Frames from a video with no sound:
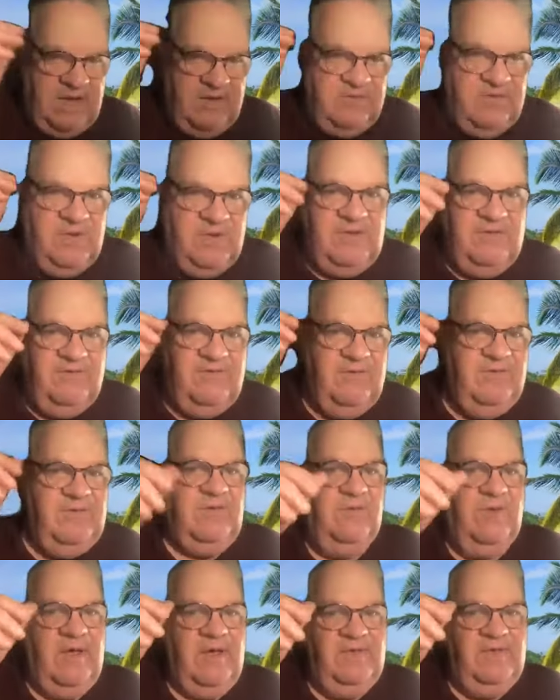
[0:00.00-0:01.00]
to listen
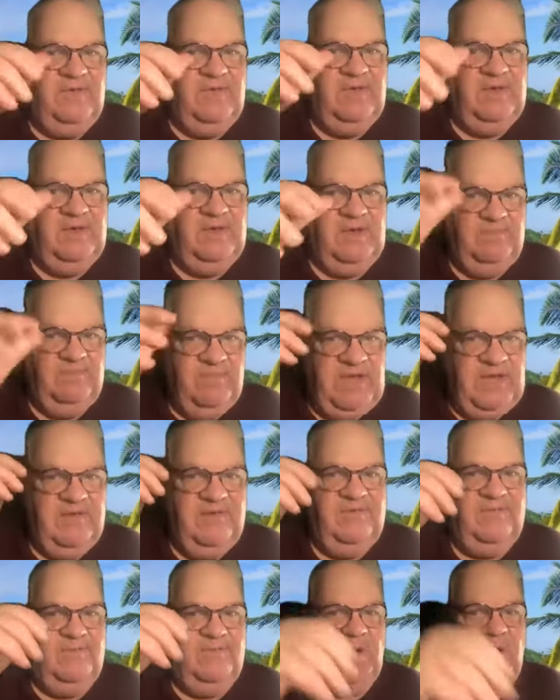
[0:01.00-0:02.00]
to us and be
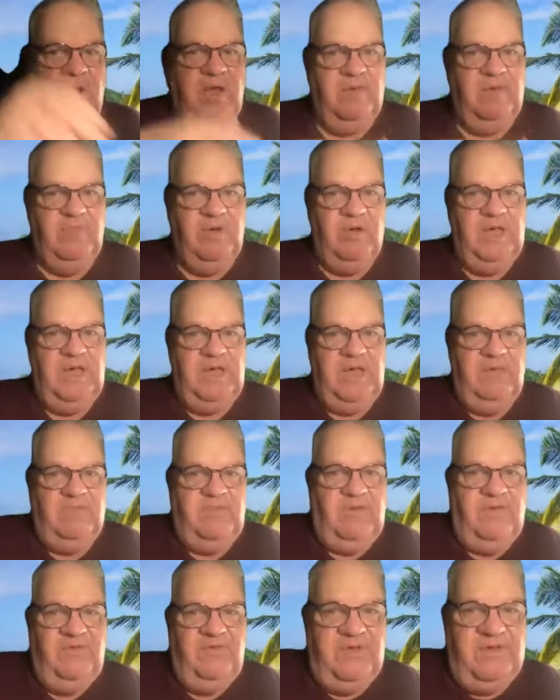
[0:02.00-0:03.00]
inspired by our
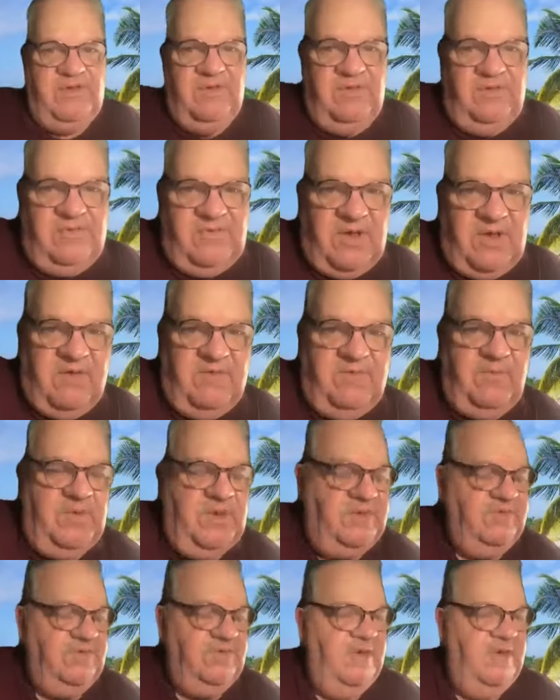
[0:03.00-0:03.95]
music and stuff. But